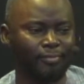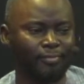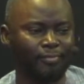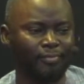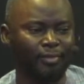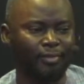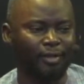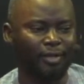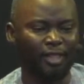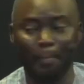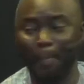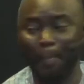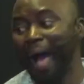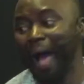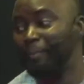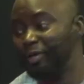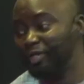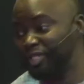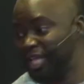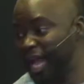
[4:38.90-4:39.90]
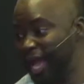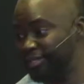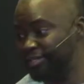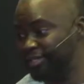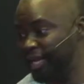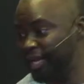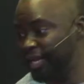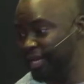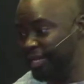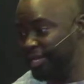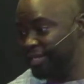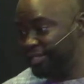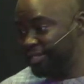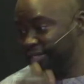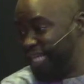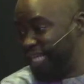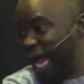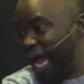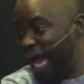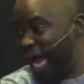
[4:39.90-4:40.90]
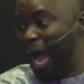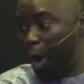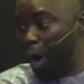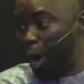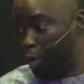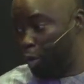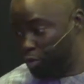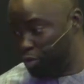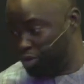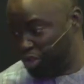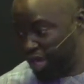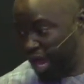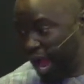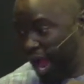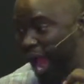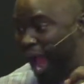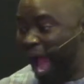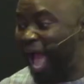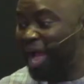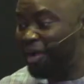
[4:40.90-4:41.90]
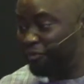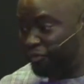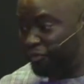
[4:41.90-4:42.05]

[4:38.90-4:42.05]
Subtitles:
The Bible says, thou shalt have